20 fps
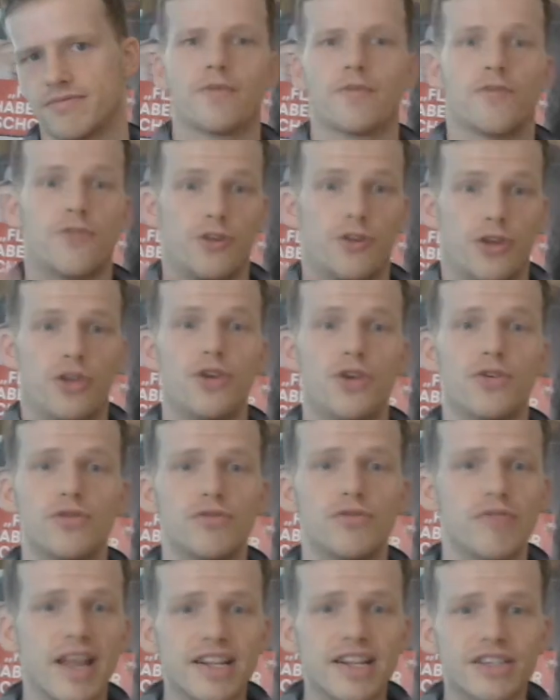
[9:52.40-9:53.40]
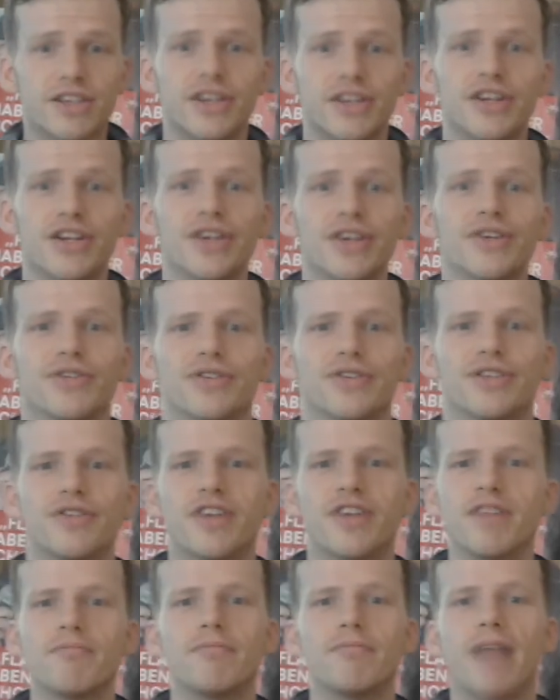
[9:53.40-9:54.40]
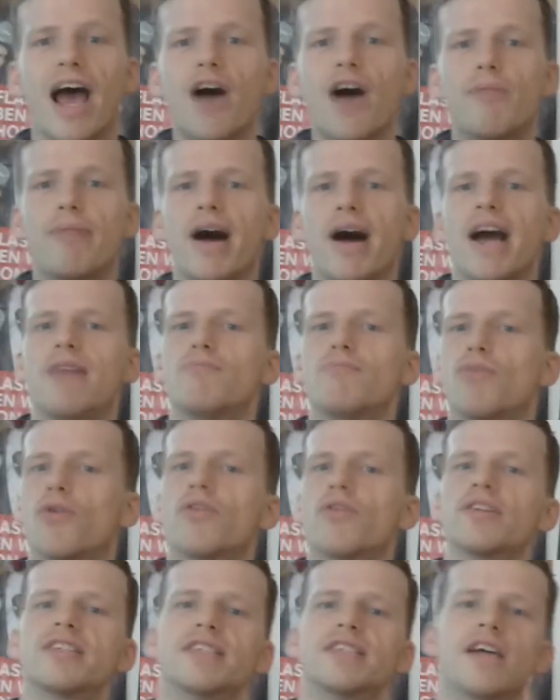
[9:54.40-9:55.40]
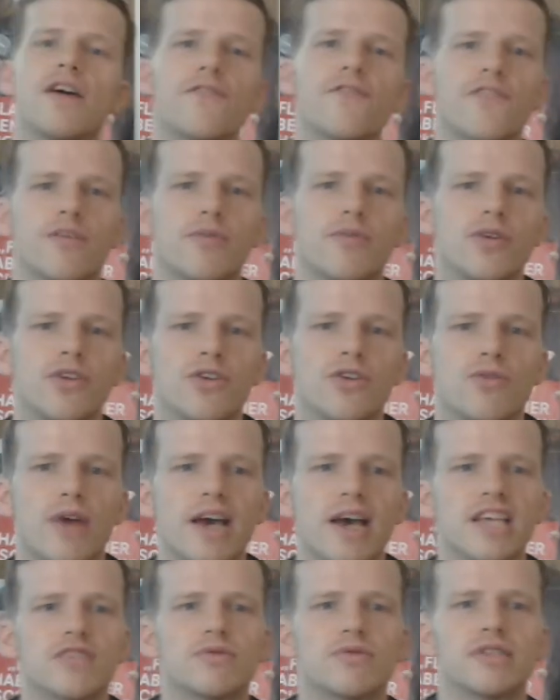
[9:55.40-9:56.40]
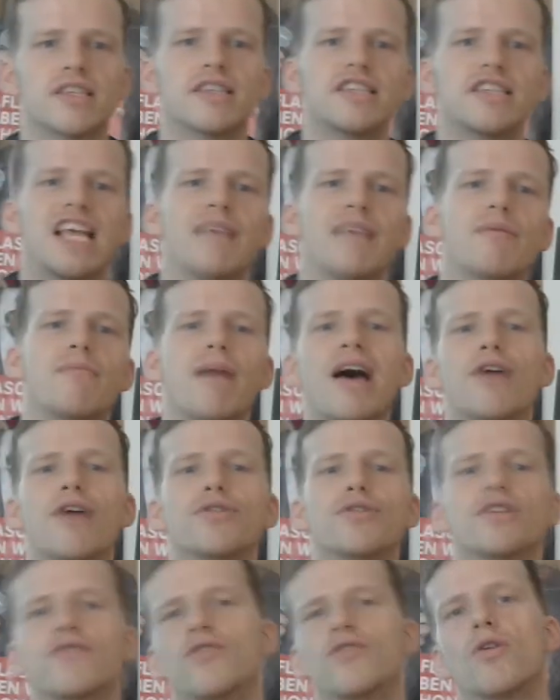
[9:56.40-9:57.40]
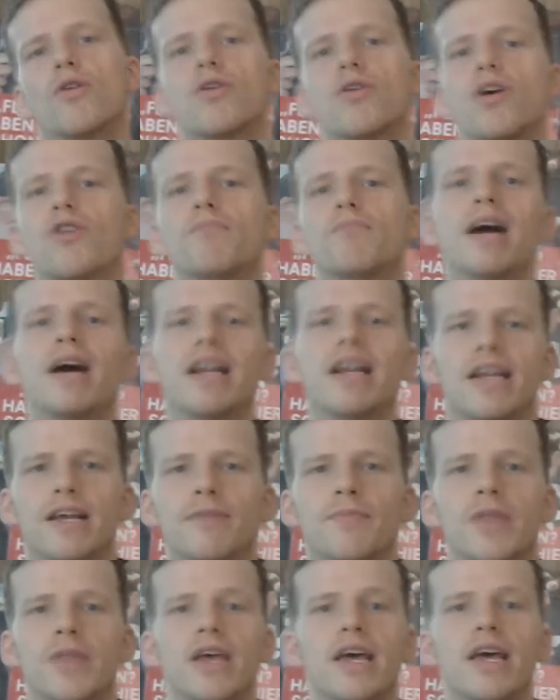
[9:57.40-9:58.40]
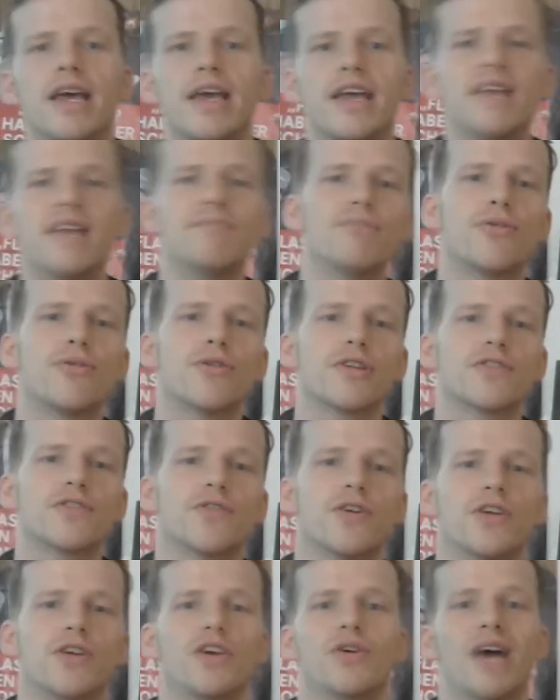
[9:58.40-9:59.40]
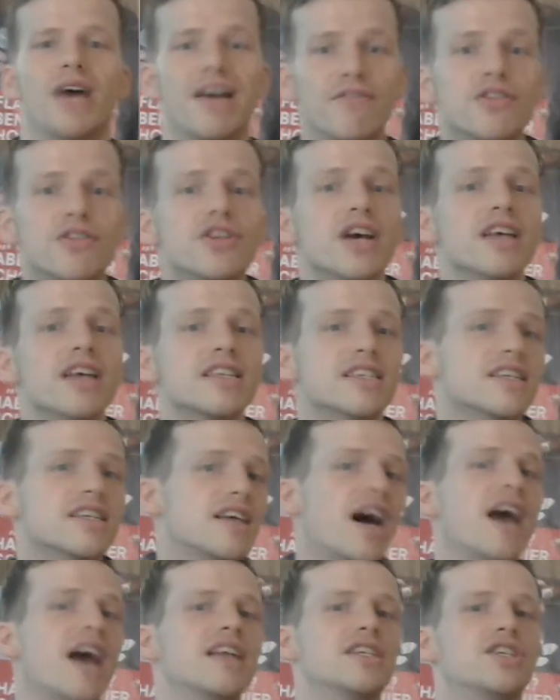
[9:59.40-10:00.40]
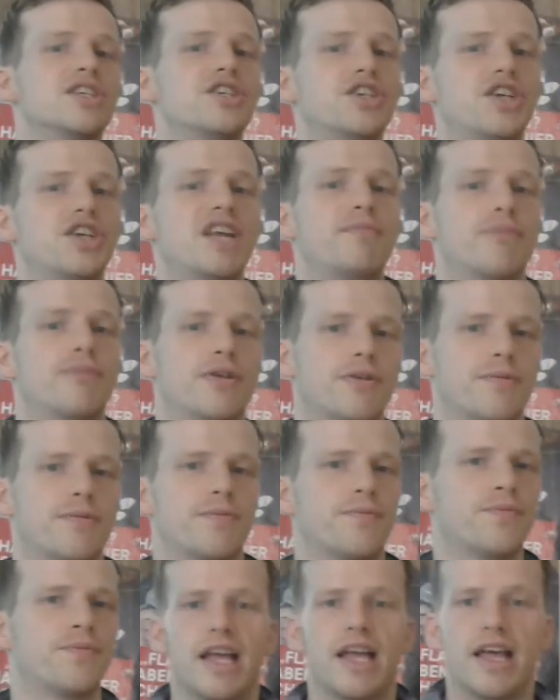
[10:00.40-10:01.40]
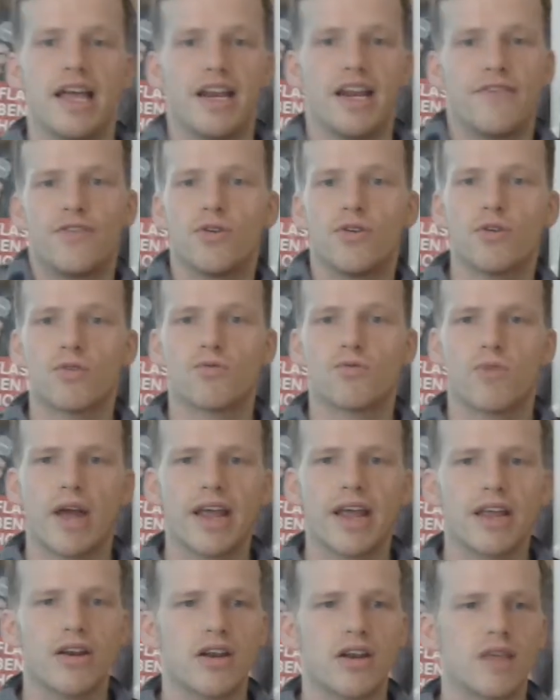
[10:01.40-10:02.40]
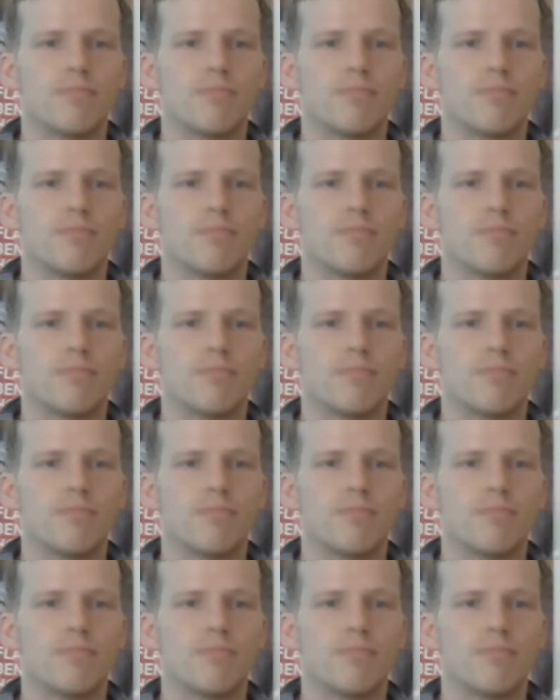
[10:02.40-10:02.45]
For you, that's good news. You can now buy more stuff from the US with the same amount of your own money. Imports for you have just gotten cheaper. And if you're regularly